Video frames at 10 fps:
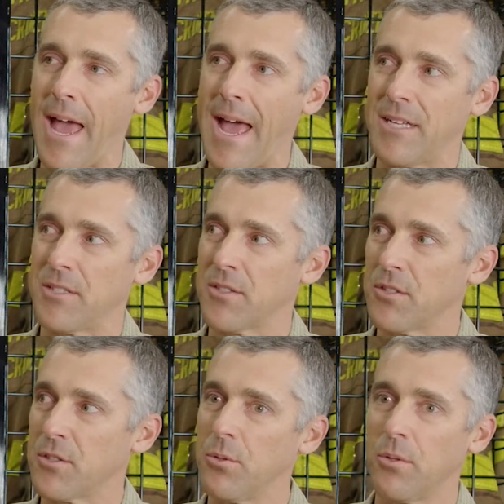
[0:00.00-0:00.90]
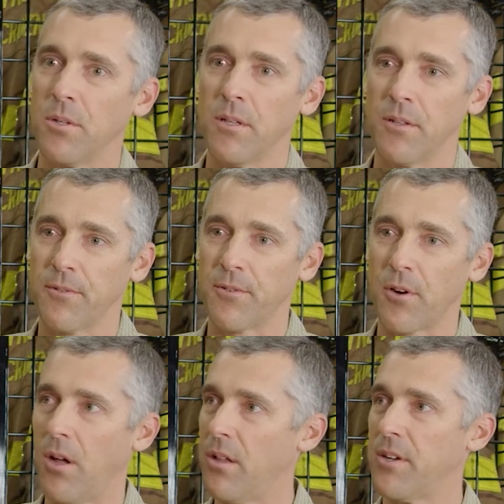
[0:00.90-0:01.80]
As a tool for
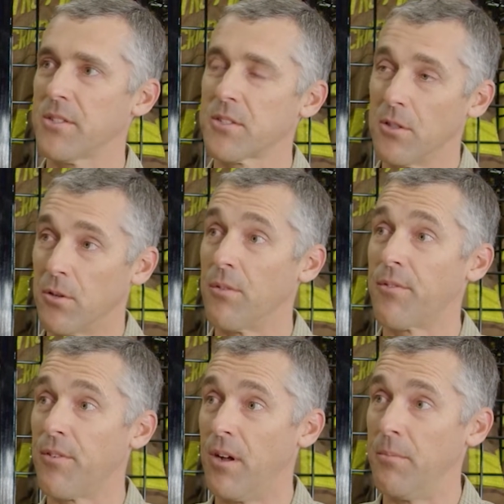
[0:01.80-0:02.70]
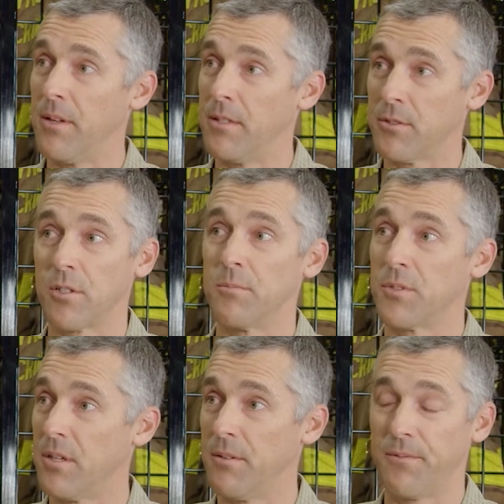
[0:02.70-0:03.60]
all of us to learn from in
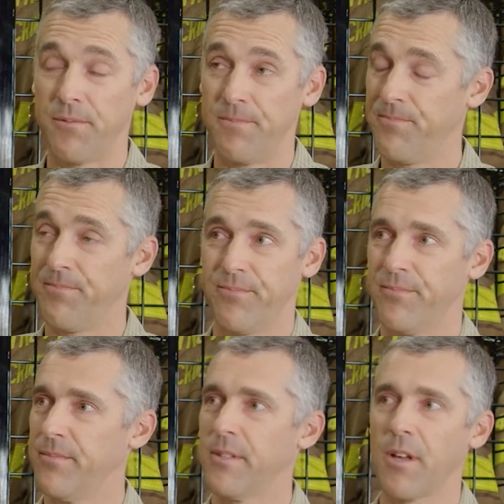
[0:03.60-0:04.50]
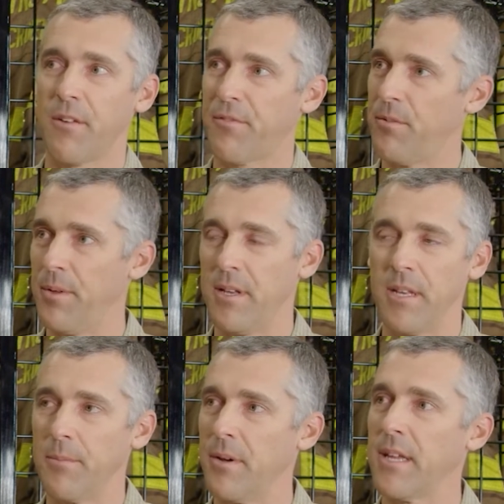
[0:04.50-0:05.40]
terms of, God forbid
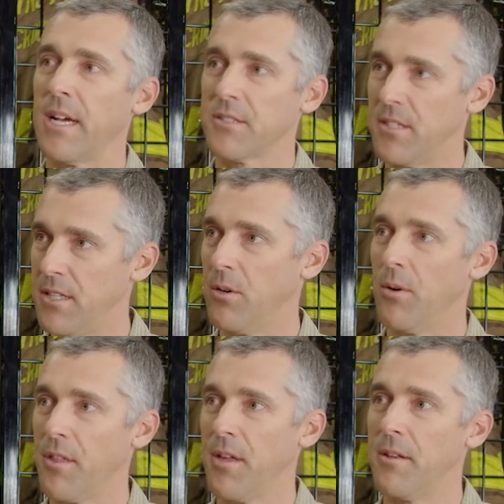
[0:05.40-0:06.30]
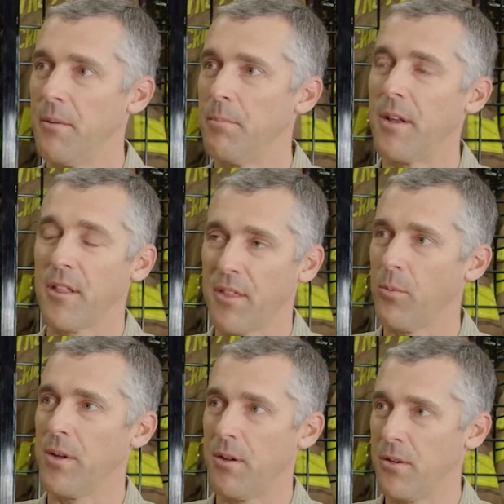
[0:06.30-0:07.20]
anybody has to deal with it, but I think
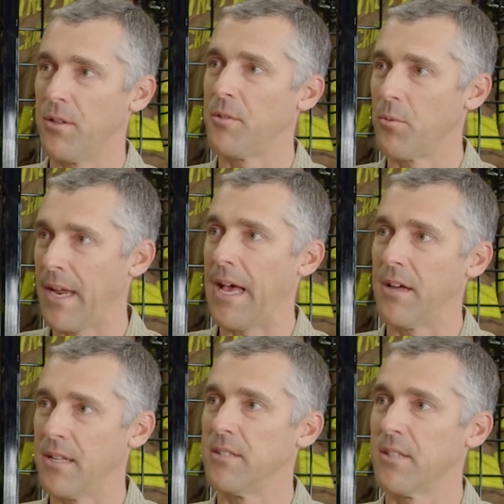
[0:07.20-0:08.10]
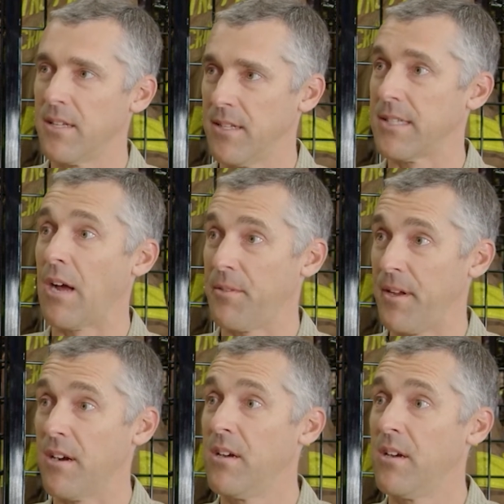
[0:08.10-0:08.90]
we all know that the reality is that it's out there.